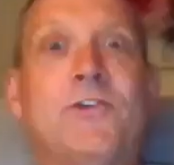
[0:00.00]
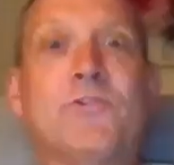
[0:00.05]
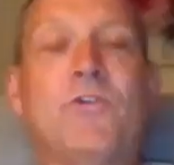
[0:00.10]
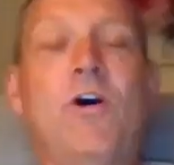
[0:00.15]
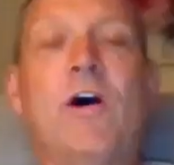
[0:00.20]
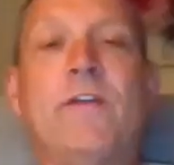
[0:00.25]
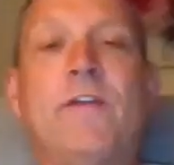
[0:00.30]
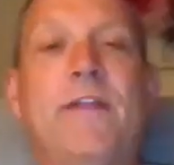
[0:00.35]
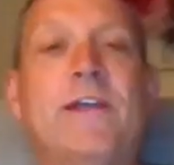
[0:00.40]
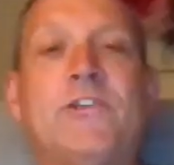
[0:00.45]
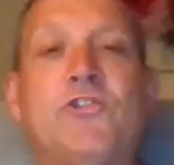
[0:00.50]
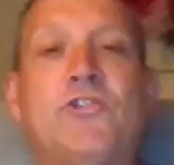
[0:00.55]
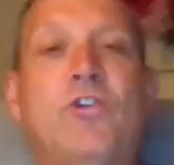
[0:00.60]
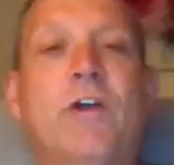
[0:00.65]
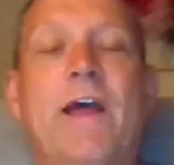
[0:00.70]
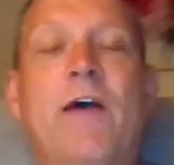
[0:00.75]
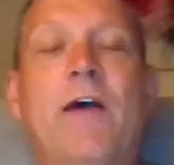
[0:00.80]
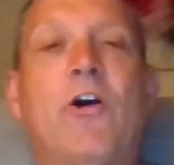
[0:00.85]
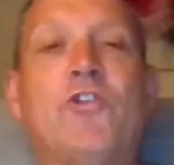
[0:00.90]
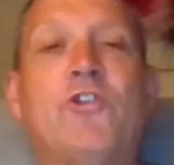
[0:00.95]
right. And that's not
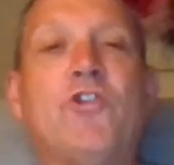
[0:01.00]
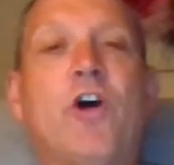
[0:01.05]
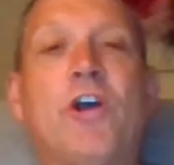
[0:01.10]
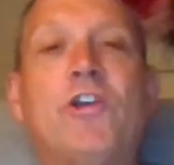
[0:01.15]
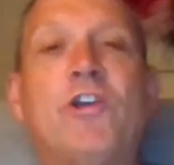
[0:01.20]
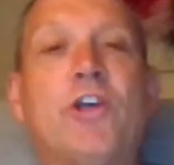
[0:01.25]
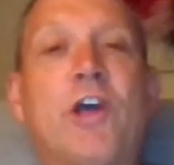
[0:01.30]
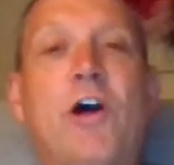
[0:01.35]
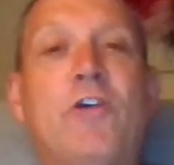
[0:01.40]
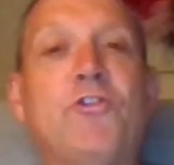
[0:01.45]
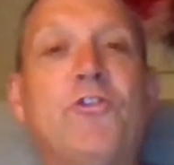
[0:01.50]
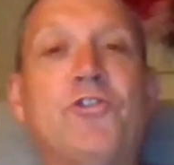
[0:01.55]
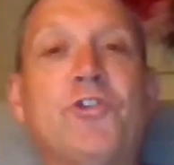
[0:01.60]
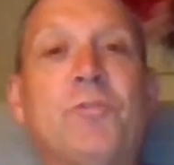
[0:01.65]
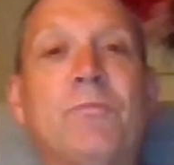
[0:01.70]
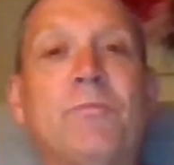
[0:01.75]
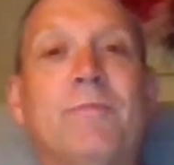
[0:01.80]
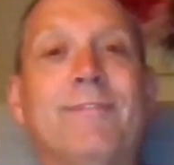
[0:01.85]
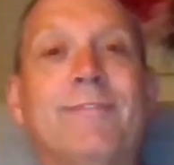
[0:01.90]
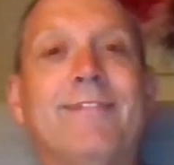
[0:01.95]
how I tried to coach
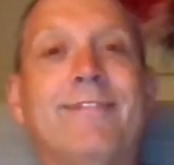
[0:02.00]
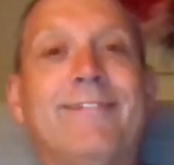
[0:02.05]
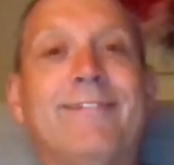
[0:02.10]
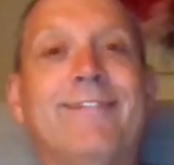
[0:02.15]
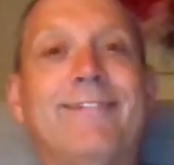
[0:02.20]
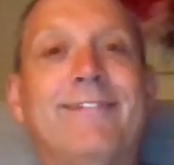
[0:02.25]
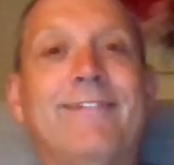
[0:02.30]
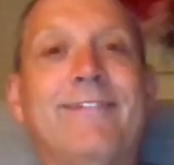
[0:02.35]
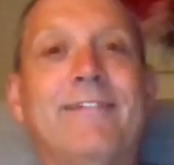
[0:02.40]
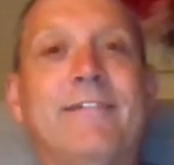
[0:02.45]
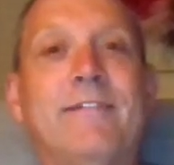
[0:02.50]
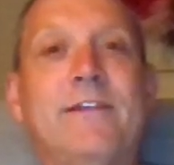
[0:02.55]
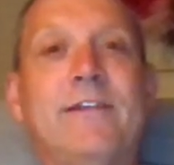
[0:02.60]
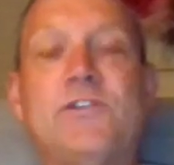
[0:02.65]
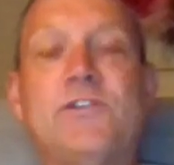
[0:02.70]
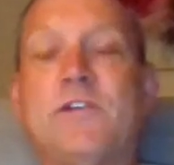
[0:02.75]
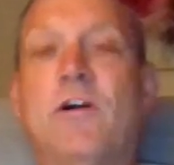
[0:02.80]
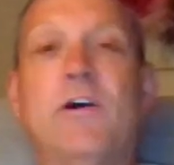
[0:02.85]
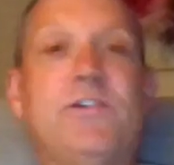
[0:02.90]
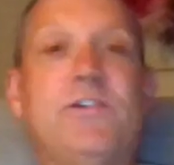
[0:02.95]
them.
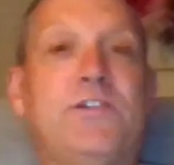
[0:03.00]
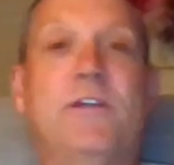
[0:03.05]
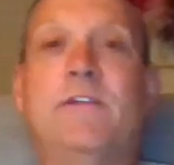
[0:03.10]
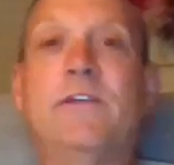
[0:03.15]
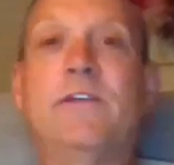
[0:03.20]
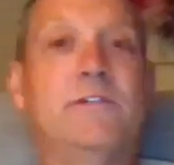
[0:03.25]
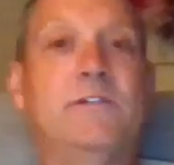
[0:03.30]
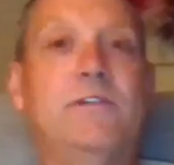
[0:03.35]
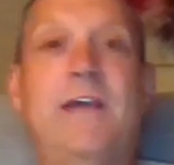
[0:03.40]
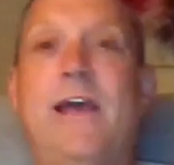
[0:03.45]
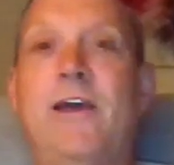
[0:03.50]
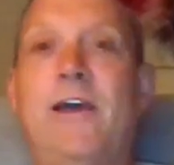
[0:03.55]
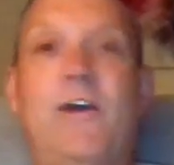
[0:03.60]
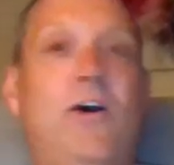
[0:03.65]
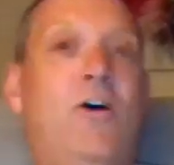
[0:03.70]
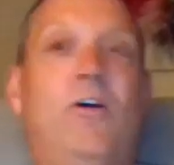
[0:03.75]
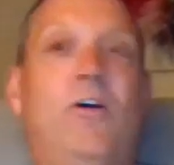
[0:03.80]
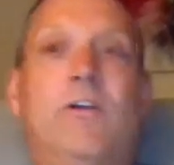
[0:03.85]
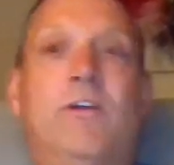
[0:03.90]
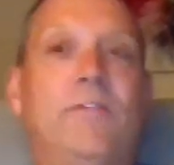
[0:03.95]
I said, this is how you
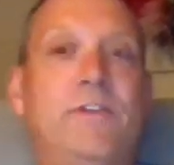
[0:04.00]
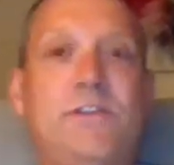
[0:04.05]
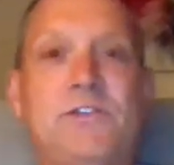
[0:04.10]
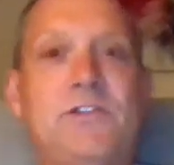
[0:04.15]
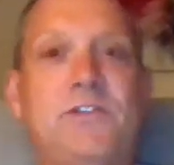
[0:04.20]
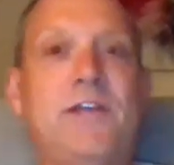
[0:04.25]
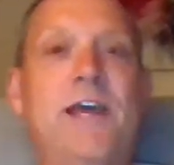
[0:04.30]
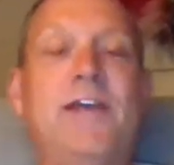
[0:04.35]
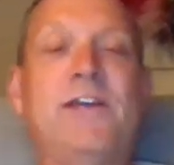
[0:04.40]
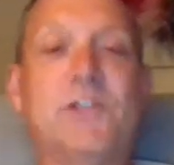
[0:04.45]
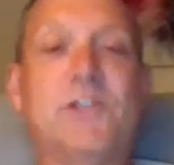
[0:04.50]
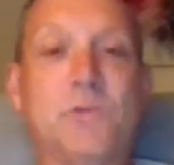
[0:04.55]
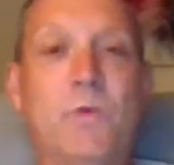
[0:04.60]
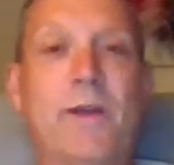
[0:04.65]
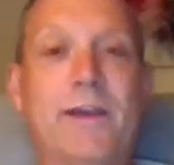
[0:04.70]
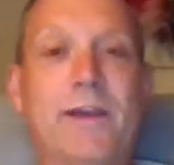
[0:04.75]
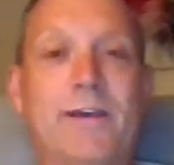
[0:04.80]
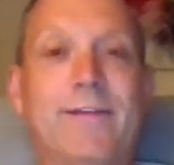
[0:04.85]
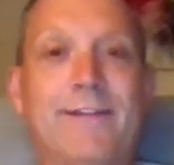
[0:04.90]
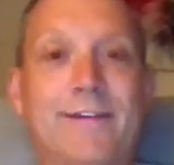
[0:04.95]
hold it, and this is how you
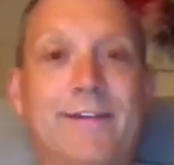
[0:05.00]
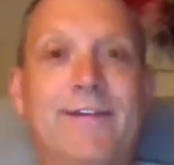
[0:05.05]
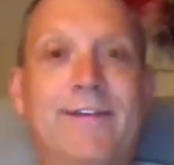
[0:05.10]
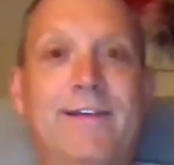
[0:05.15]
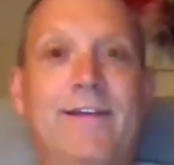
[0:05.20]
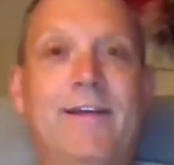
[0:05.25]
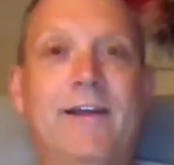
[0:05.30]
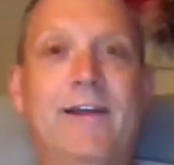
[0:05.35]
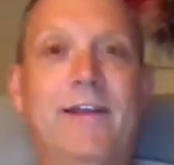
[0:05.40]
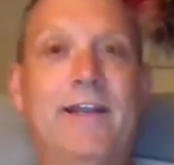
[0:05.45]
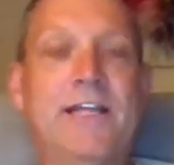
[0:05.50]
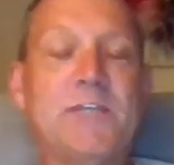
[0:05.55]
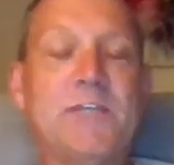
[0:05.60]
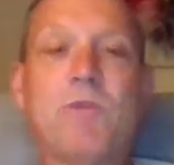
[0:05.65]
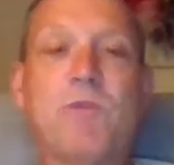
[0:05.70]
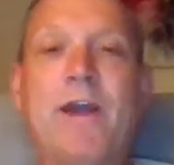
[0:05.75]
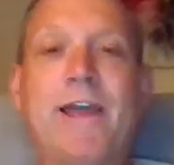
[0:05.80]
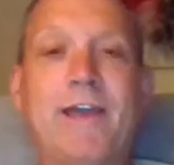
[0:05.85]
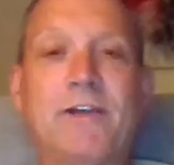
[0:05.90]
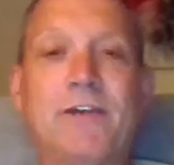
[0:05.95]
swing it, and let's
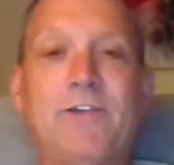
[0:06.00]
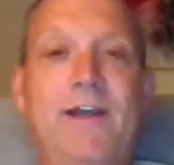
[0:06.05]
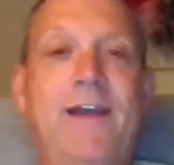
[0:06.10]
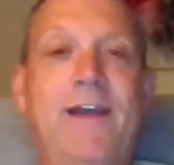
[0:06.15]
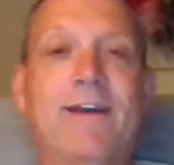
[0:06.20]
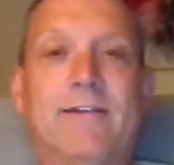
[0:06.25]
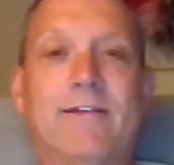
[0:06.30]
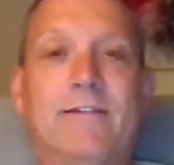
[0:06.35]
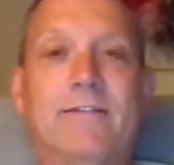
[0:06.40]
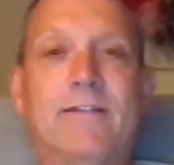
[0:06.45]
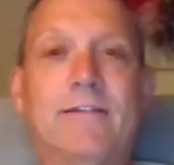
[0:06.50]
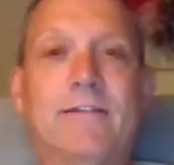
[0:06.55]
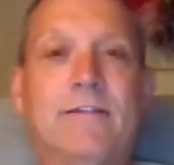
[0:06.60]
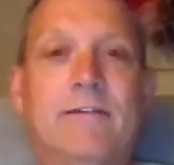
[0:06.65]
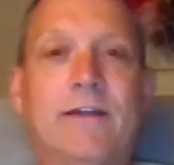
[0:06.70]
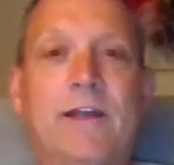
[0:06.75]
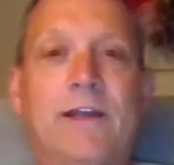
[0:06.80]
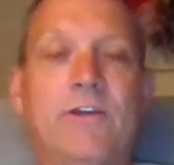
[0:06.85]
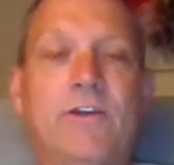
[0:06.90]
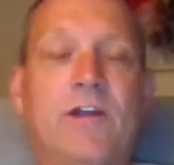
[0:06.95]
break it down.
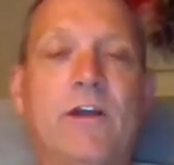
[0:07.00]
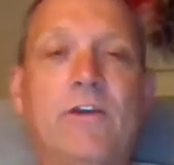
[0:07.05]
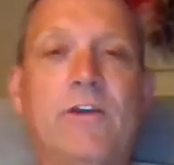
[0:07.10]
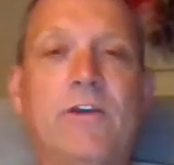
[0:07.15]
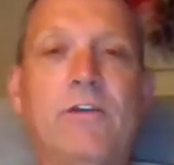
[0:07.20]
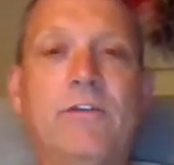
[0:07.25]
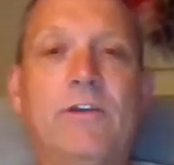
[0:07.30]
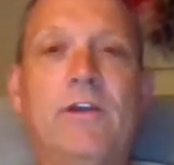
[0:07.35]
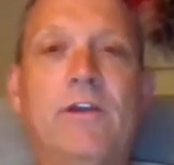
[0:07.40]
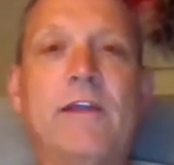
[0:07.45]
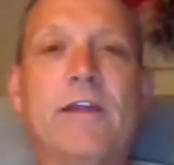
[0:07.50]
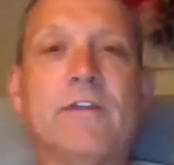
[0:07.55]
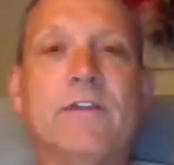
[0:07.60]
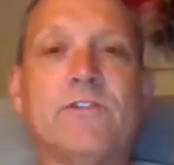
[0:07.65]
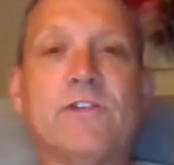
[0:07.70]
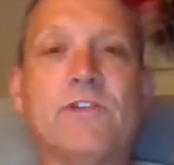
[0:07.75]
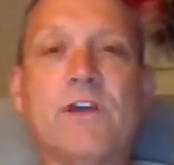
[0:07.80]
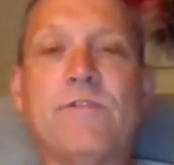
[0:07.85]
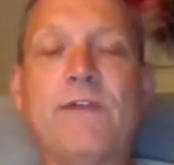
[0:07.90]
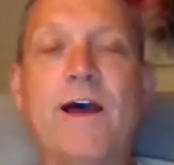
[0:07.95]
And, you get
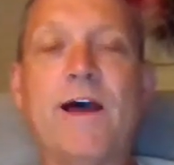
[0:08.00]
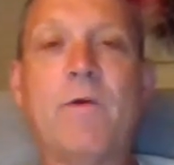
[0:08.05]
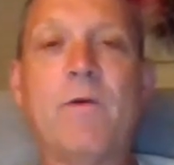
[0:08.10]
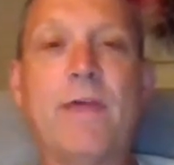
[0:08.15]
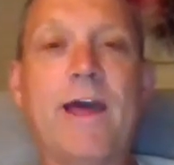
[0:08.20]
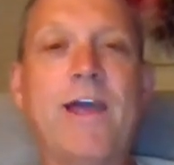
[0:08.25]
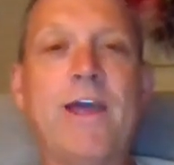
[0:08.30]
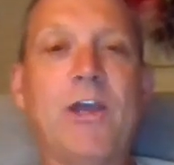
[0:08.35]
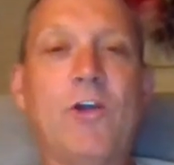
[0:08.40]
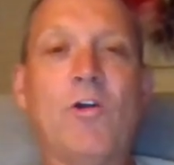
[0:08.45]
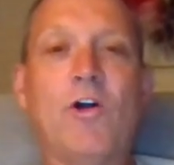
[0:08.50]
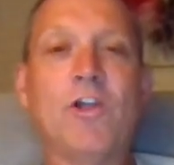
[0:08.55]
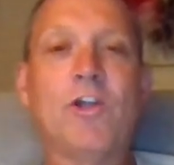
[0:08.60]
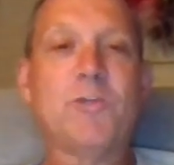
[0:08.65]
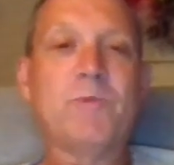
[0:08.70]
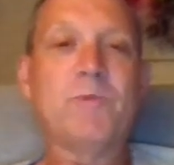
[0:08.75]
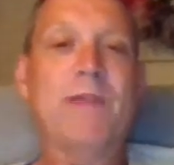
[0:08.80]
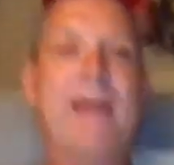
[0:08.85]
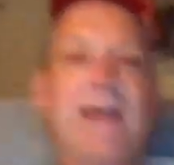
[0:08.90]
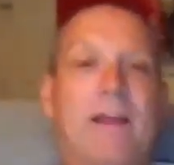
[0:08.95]
so far with 8-year-olds,
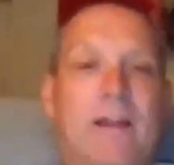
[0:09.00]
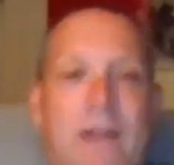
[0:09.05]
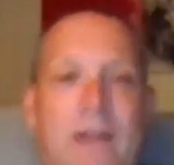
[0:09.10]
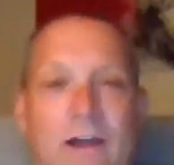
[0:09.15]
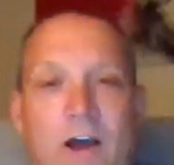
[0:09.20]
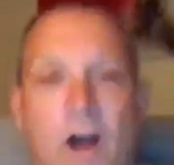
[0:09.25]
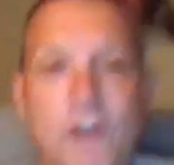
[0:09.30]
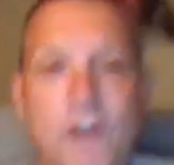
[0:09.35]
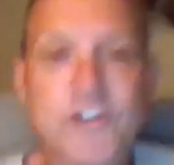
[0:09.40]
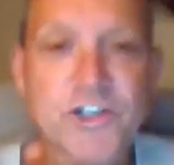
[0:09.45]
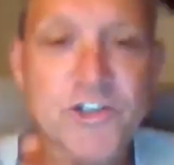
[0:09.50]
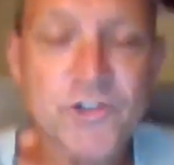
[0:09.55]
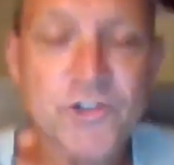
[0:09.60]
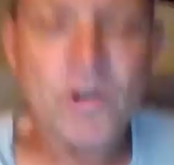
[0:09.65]
but I just